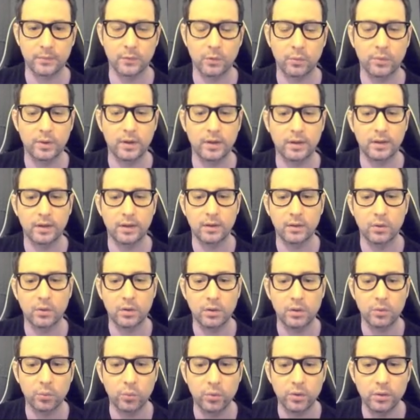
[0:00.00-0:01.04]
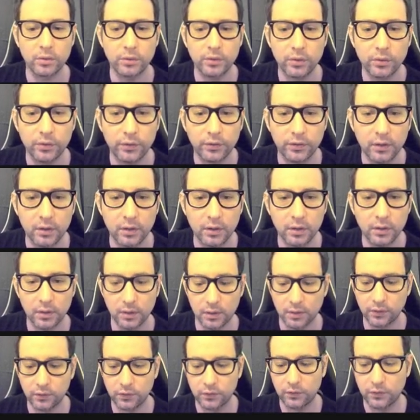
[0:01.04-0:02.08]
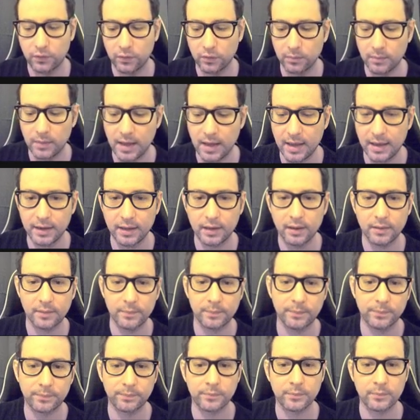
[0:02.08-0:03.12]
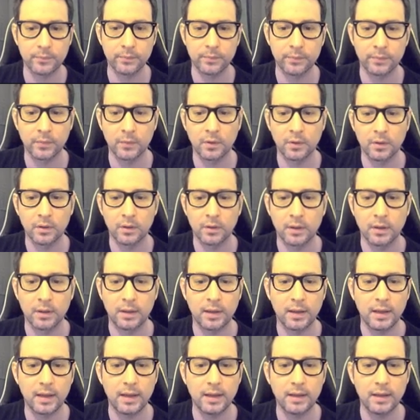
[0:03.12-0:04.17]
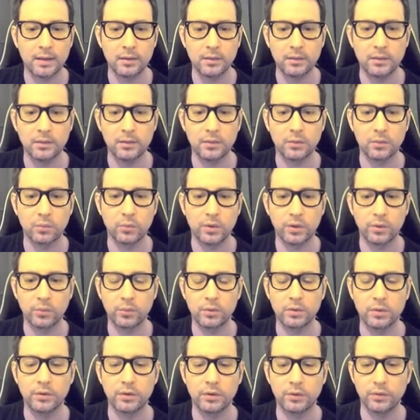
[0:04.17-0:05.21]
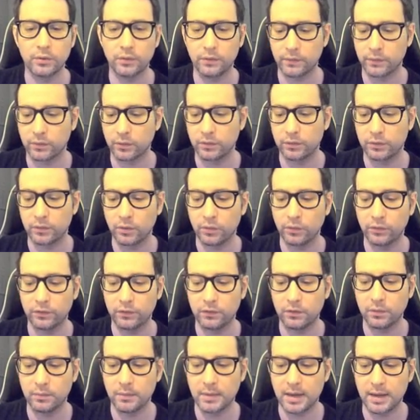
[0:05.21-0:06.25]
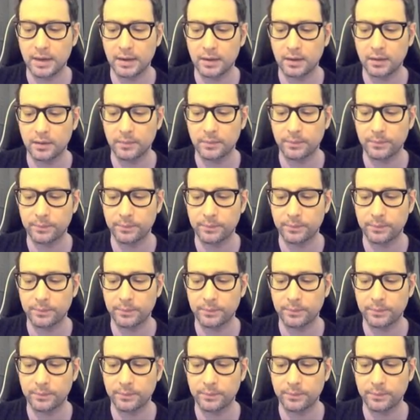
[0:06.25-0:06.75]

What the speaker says: We will using two matic, and we will use for those two matic